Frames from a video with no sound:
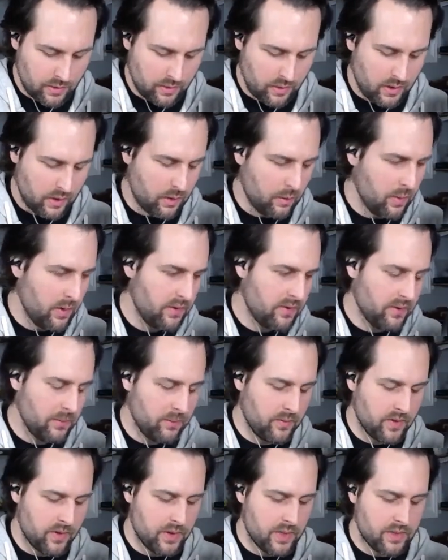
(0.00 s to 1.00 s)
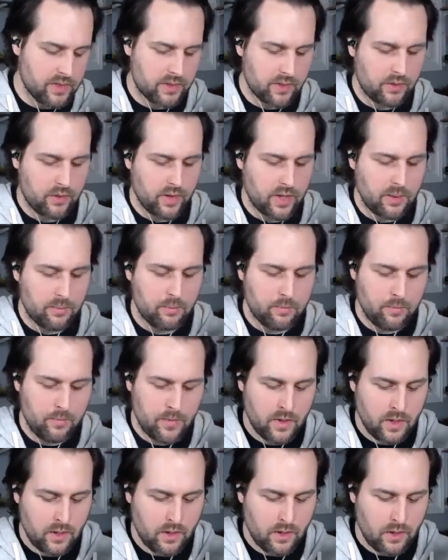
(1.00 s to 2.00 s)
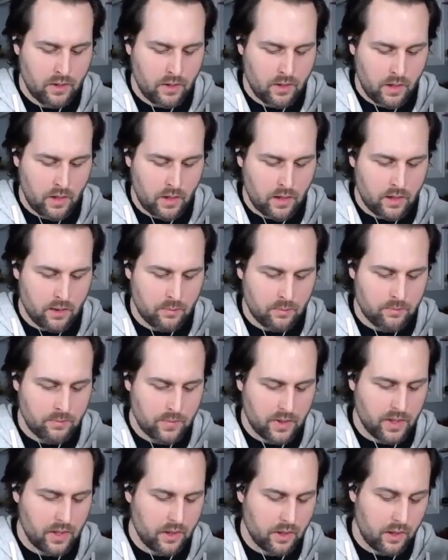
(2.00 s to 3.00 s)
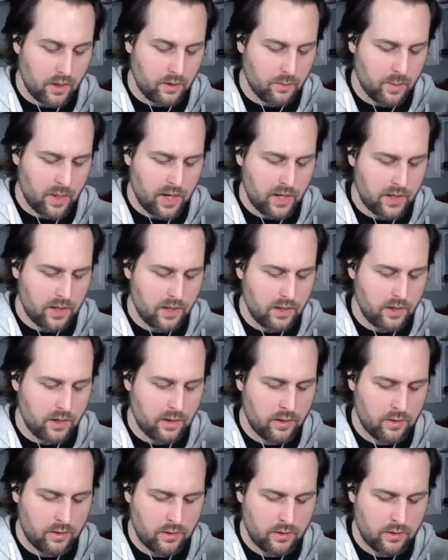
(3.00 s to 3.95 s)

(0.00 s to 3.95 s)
along with some Venetian cream in another bag here.